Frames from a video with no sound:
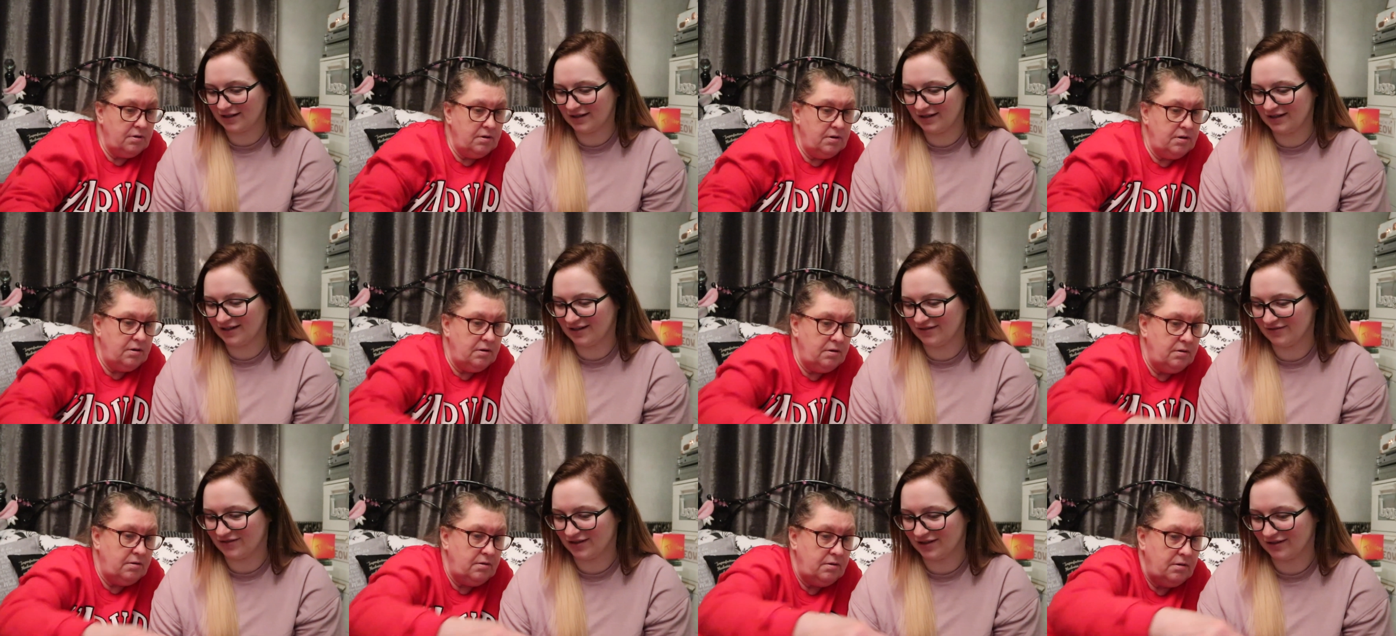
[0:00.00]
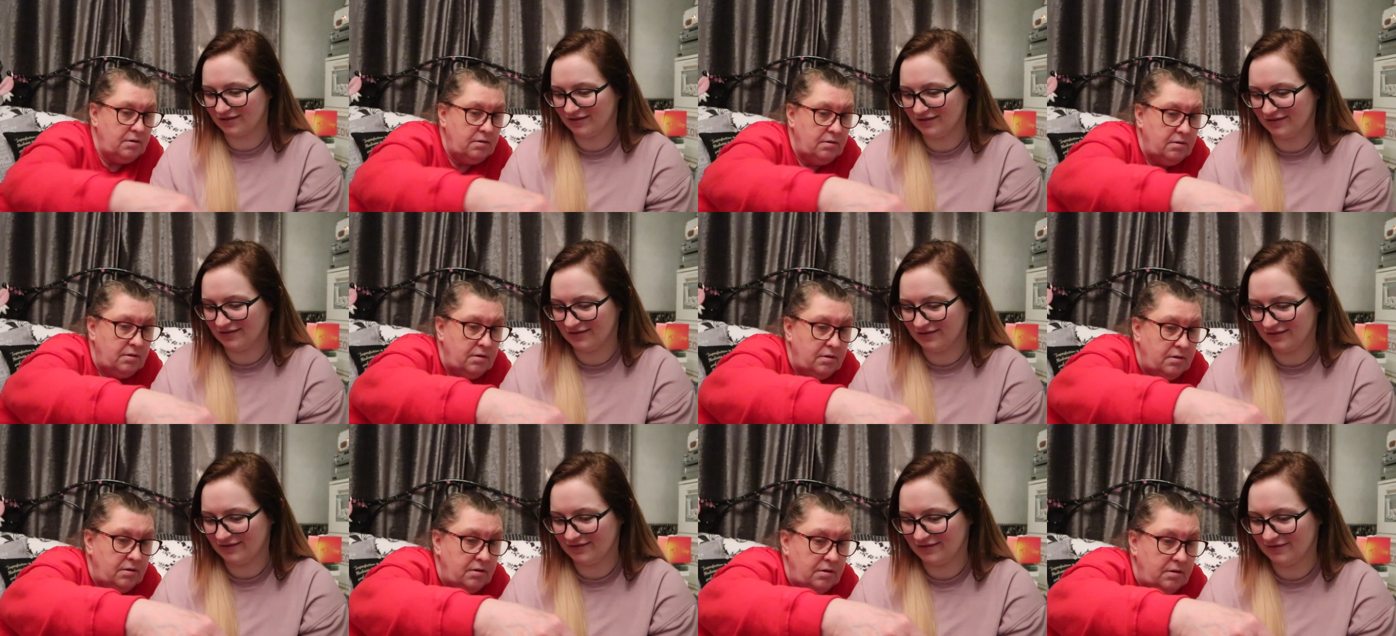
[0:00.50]
Speaker 1: Canaria.
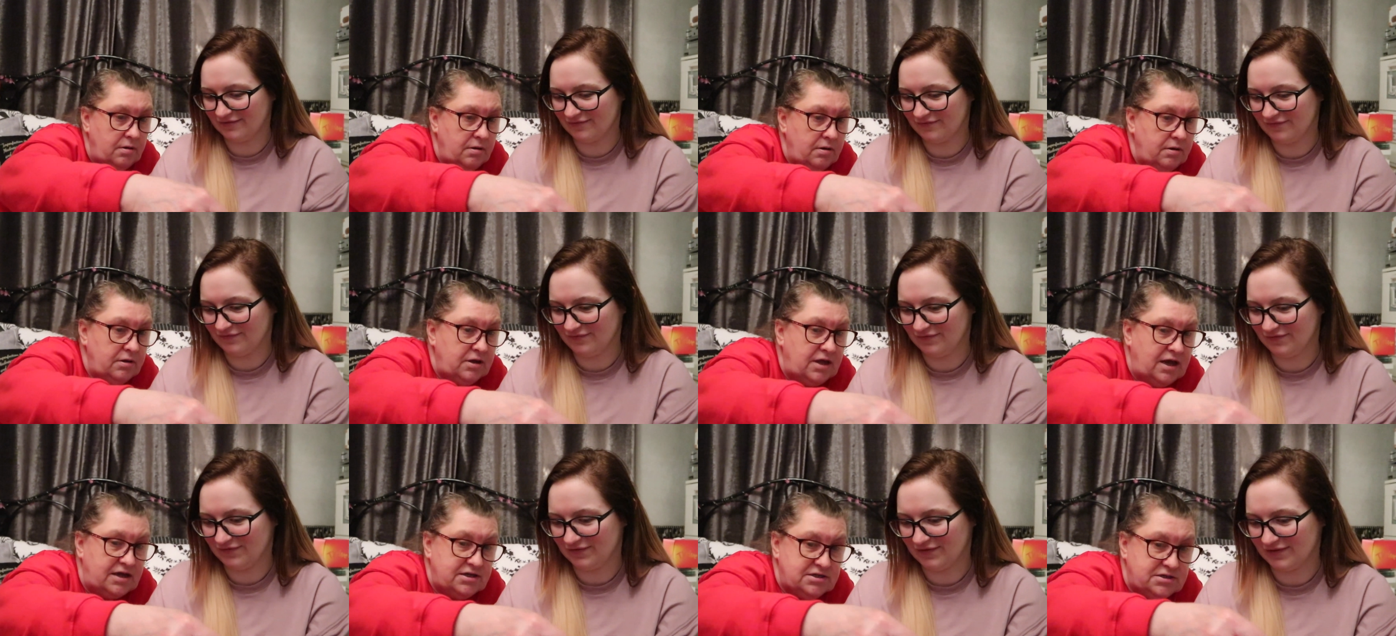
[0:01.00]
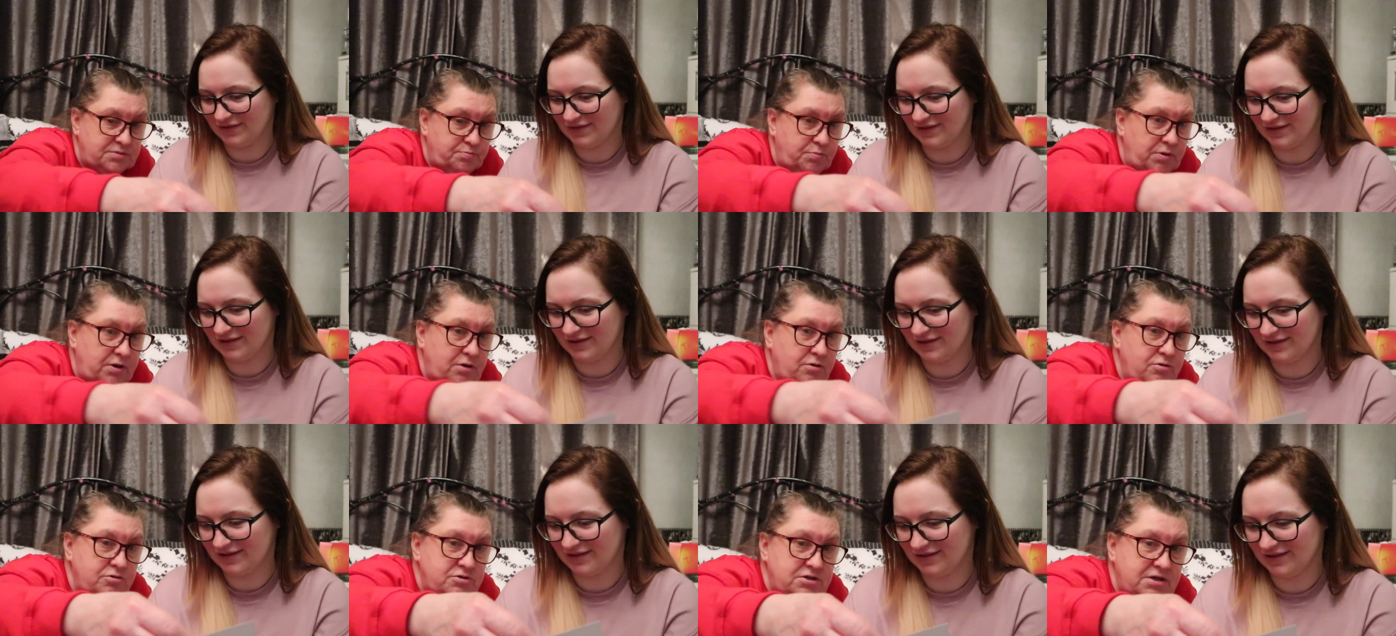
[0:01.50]
Speaker 2: Yes,
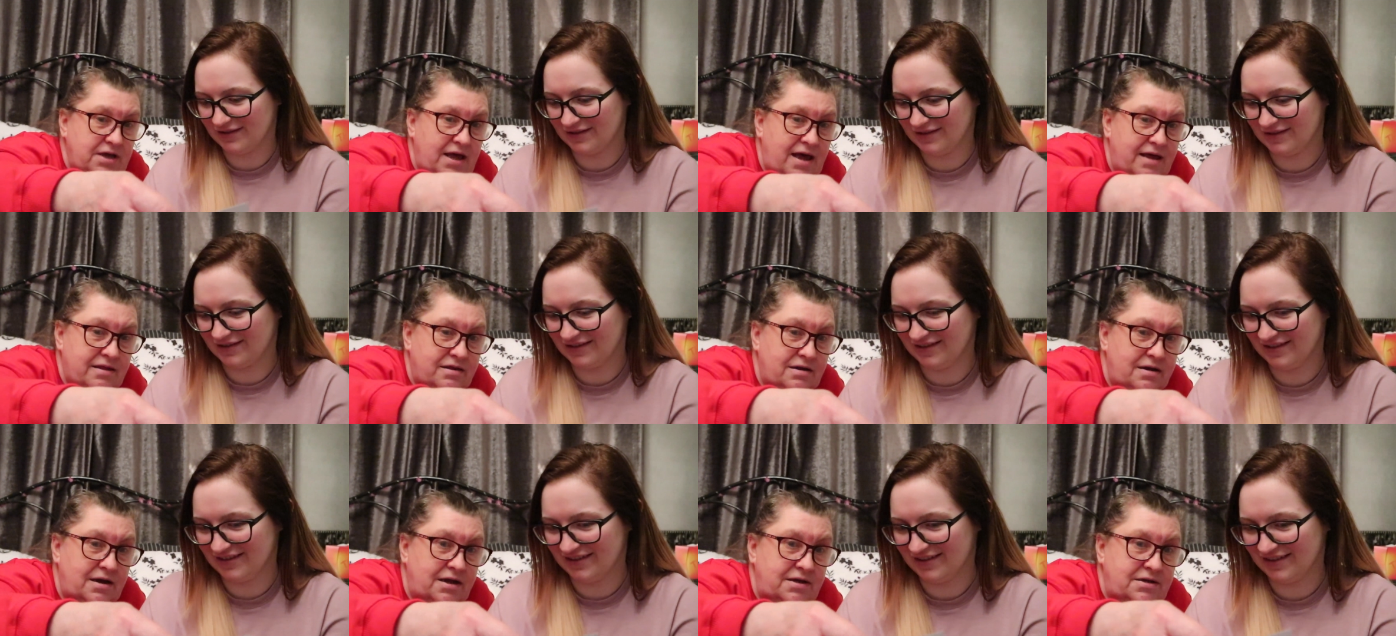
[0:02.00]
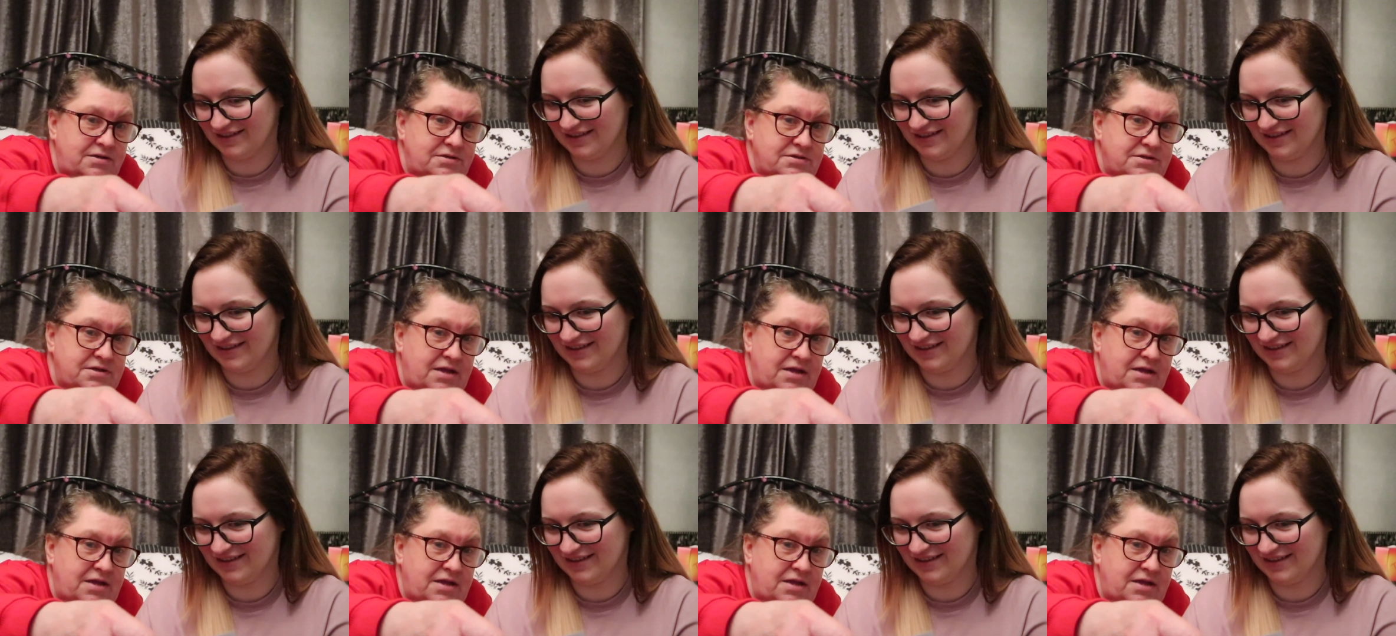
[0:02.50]
because Kathleen's